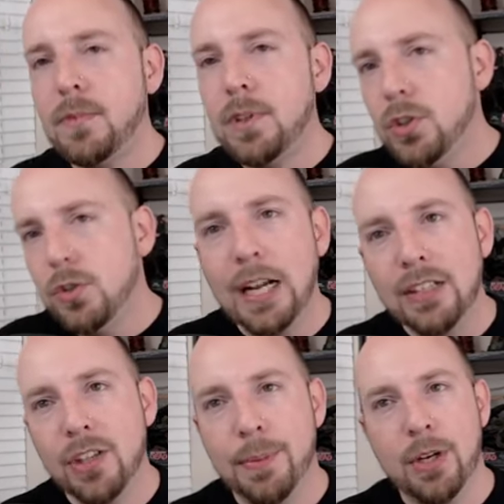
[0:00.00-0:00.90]
You
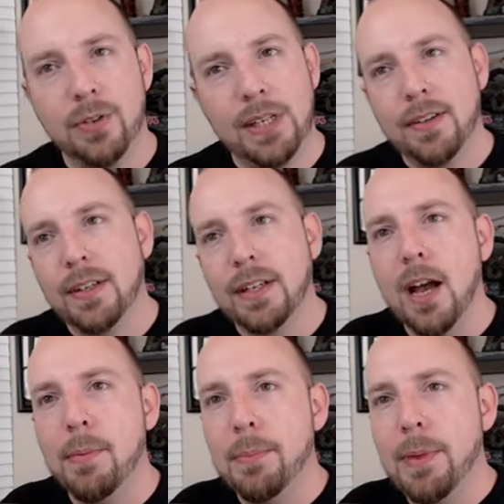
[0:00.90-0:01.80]
guys let me know down in the
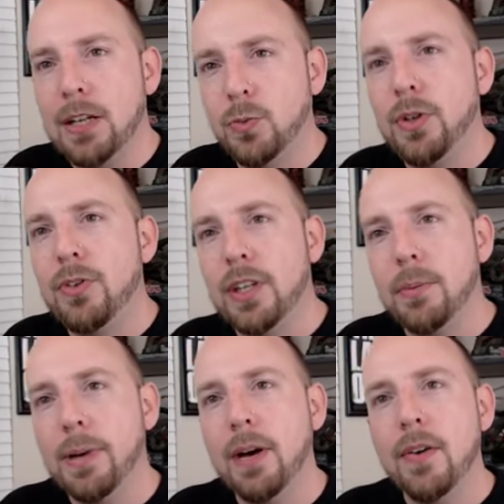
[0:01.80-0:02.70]
comment box. What do you think
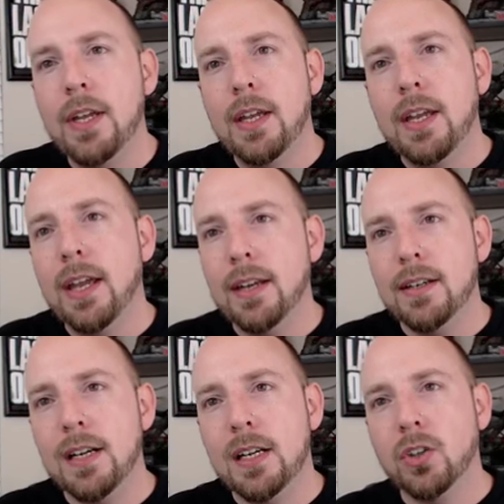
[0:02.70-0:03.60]
about a
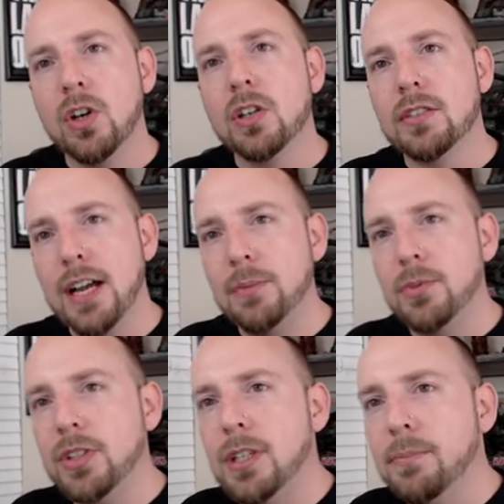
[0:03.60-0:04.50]
uh, long time
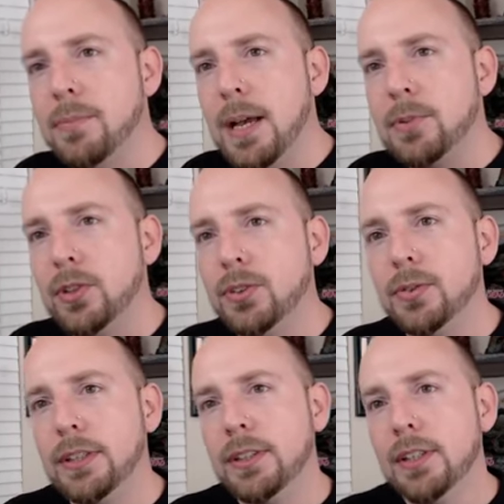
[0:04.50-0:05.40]
skip?
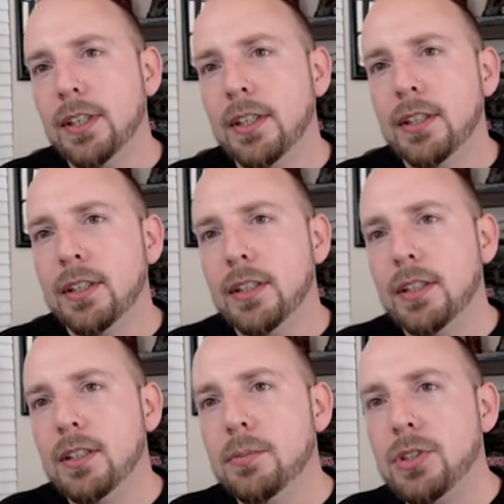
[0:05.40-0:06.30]
Absolutely.
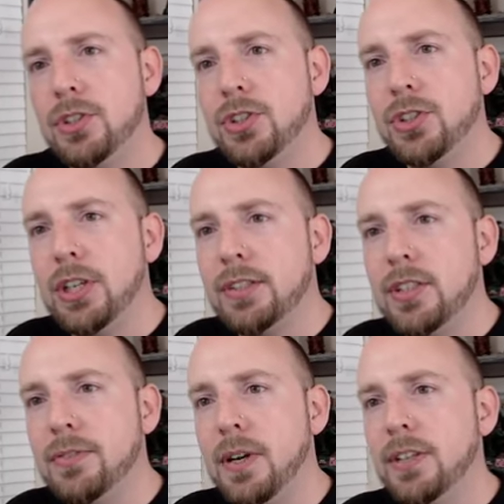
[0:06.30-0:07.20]
Uh, let me just check see
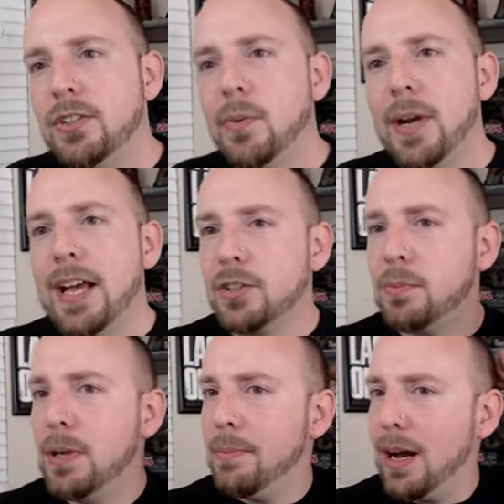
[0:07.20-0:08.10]
if I... Someone asked
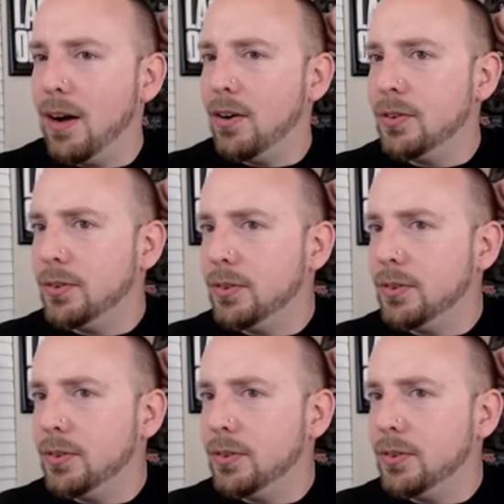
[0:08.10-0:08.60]
me about